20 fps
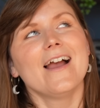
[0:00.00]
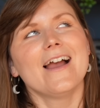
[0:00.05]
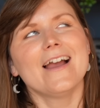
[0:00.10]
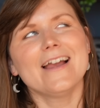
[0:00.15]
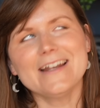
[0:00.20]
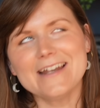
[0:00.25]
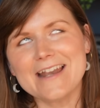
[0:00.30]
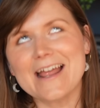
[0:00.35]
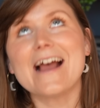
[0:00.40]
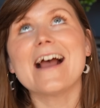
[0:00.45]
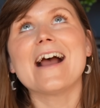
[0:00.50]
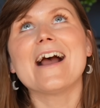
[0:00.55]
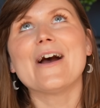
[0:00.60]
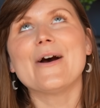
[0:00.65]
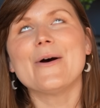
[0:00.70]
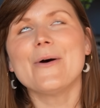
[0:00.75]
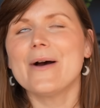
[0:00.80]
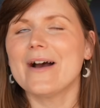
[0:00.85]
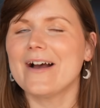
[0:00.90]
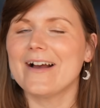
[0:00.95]
And
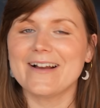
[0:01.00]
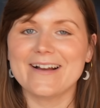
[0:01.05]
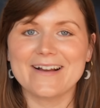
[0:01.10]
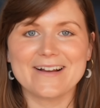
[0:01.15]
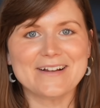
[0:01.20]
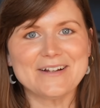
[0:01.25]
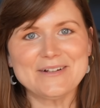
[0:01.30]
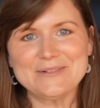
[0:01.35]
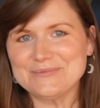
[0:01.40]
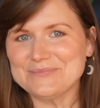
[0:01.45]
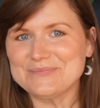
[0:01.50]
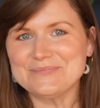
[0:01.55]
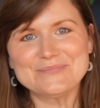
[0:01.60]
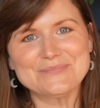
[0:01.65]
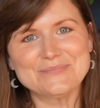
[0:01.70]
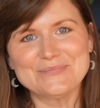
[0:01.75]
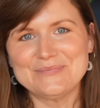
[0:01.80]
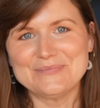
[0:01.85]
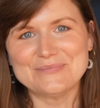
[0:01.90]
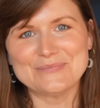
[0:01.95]
now,
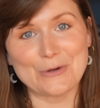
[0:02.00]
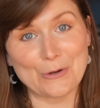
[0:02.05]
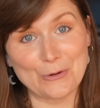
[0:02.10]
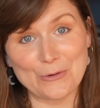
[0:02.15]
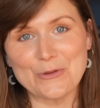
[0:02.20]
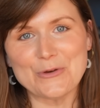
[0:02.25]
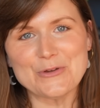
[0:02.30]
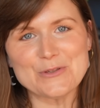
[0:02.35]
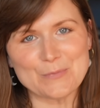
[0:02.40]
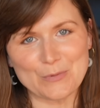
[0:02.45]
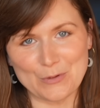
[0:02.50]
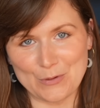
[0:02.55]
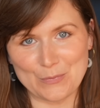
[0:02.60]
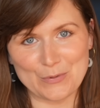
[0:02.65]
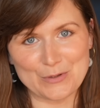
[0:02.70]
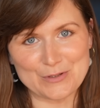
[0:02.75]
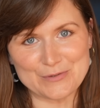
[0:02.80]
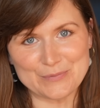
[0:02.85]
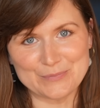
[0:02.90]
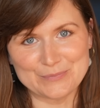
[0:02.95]
roll those
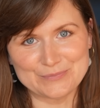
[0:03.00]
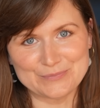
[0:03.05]
bloopers.